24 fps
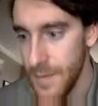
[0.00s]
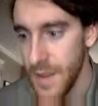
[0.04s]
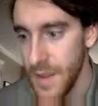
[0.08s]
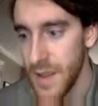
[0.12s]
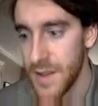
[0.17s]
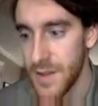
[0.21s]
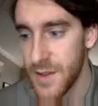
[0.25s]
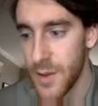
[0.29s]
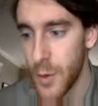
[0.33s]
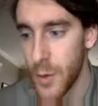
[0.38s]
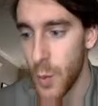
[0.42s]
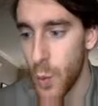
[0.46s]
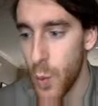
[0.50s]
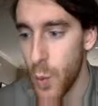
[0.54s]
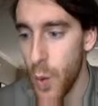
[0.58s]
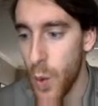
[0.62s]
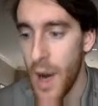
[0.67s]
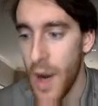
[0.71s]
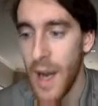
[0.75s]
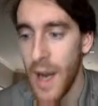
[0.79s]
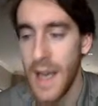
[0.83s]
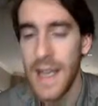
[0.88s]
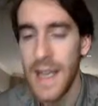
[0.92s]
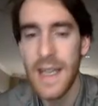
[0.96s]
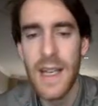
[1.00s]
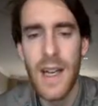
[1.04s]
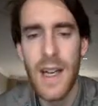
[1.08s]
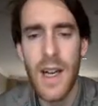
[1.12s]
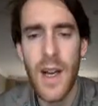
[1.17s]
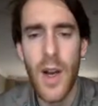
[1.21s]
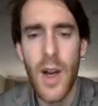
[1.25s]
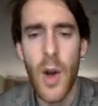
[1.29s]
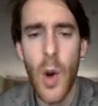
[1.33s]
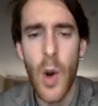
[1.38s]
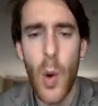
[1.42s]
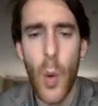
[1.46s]
So why
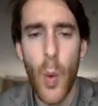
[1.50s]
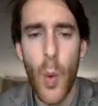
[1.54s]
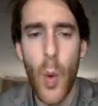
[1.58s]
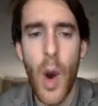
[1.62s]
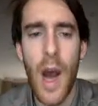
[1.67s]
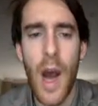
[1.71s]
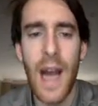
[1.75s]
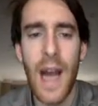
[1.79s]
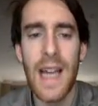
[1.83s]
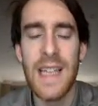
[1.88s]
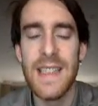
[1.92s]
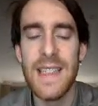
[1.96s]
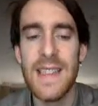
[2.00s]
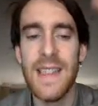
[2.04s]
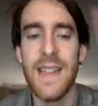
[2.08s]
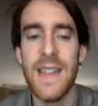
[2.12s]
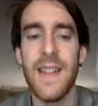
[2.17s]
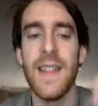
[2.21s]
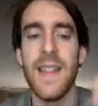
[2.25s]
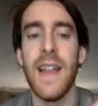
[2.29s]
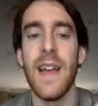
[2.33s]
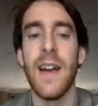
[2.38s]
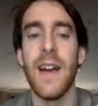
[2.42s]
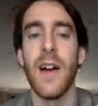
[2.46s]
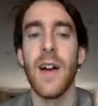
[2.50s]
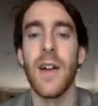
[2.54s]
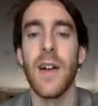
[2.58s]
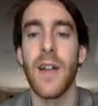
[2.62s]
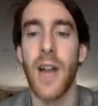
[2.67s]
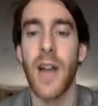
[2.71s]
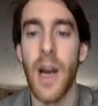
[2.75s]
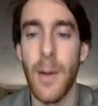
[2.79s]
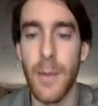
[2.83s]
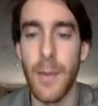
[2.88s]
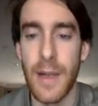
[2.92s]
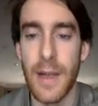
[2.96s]
is it they are
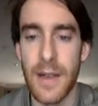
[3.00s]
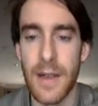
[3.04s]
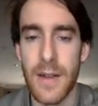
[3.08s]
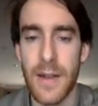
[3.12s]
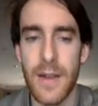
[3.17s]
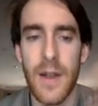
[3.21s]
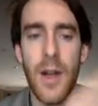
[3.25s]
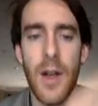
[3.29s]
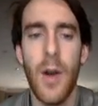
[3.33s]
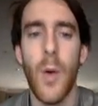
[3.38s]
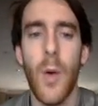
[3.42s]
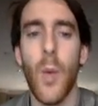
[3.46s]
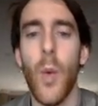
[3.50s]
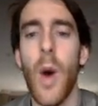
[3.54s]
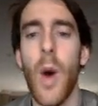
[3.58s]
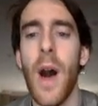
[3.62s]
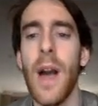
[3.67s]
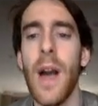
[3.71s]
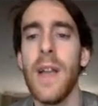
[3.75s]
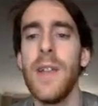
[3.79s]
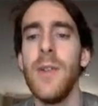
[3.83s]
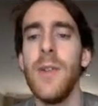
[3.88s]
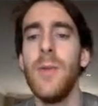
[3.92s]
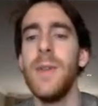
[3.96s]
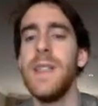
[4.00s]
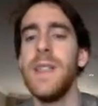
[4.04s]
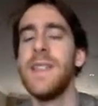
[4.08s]
coming? Why do we